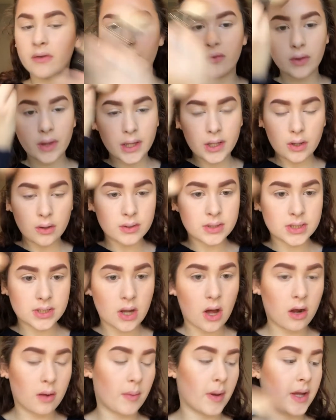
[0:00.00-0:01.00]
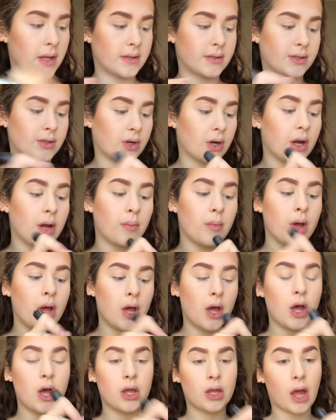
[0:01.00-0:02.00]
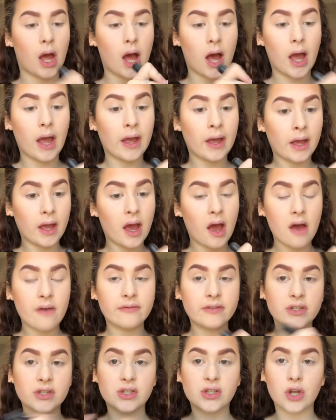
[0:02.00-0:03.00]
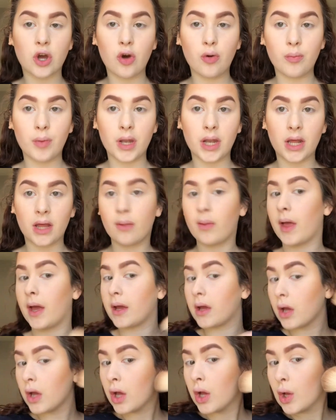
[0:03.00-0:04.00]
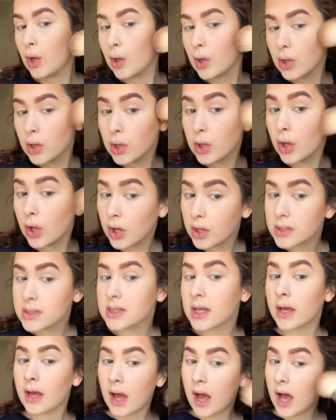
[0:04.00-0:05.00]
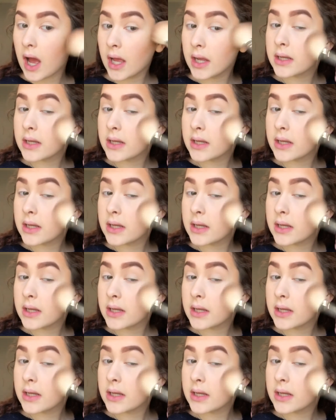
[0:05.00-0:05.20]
If you like go stalk my Instagram, I have so many like looks. Like